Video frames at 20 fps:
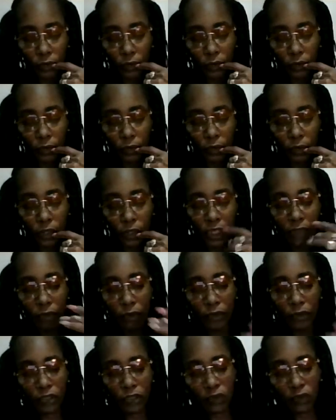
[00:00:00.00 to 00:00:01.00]
Even as
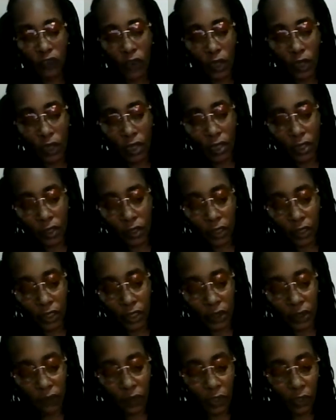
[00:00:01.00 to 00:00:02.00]
far as
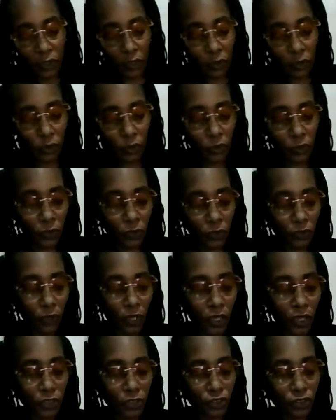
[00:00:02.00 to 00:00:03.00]
fucking with your
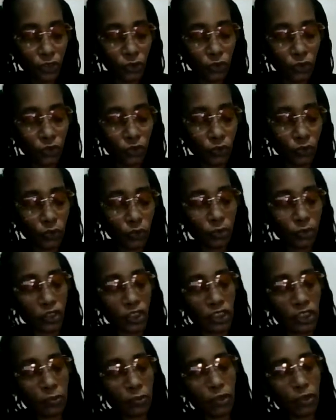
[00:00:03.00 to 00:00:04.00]
grandchildren. Just
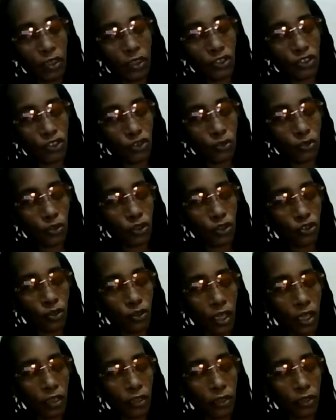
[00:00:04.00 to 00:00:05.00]
because you were
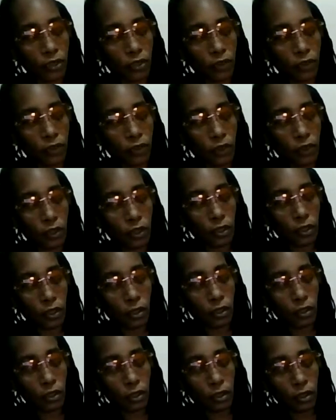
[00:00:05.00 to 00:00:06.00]
attractive.
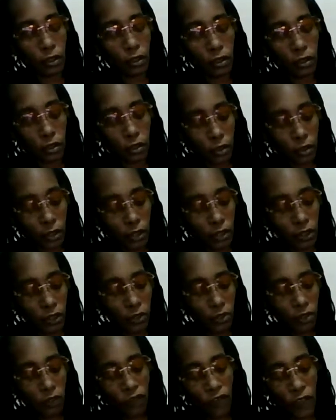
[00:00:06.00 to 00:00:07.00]
And you didn't
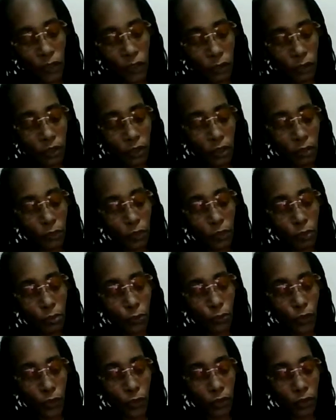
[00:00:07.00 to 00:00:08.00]
fuck with them no more.
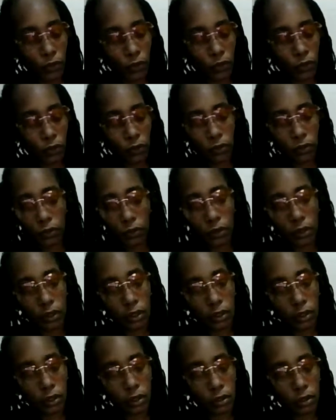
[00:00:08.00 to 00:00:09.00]
This
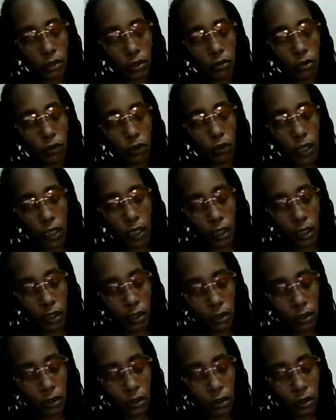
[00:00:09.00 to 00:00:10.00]
is crazy.